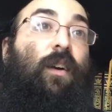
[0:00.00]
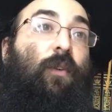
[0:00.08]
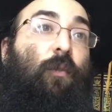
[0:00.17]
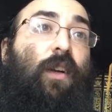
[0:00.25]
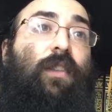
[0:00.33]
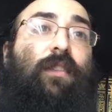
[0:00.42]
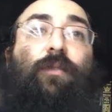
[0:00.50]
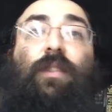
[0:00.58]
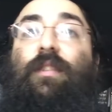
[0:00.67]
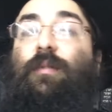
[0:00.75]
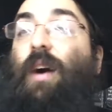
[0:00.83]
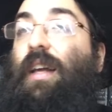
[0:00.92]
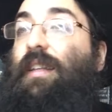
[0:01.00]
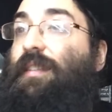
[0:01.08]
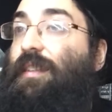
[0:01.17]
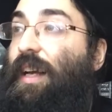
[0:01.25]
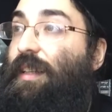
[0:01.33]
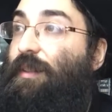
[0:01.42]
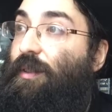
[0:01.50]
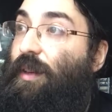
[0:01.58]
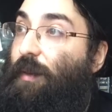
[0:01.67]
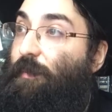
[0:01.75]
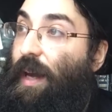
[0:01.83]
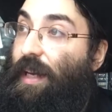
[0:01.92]
What is the reason why the Sanhedrin will
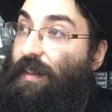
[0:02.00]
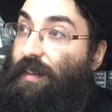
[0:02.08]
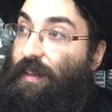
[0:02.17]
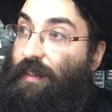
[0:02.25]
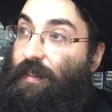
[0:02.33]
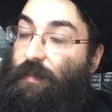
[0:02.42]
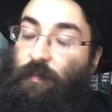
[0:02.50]
come back there?